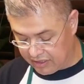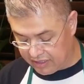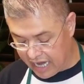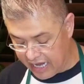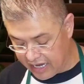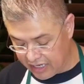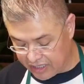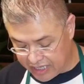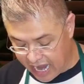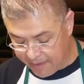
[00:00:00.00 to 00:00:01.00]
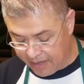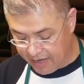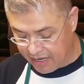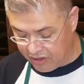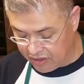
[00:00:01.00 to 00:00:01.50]
take it, stab it,
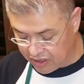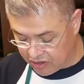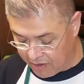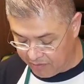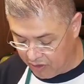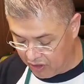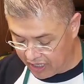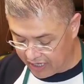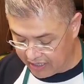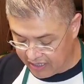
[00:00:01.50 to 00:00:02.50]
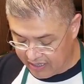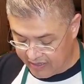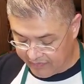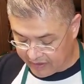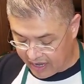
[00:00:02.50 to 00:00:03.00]
and you just start pulling,
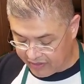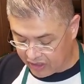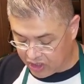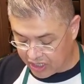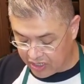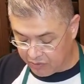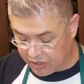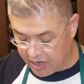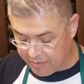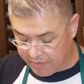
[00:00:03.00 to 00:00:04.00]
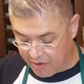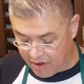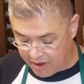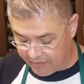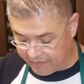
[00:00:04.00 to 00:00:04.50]
and the chicken will come apart.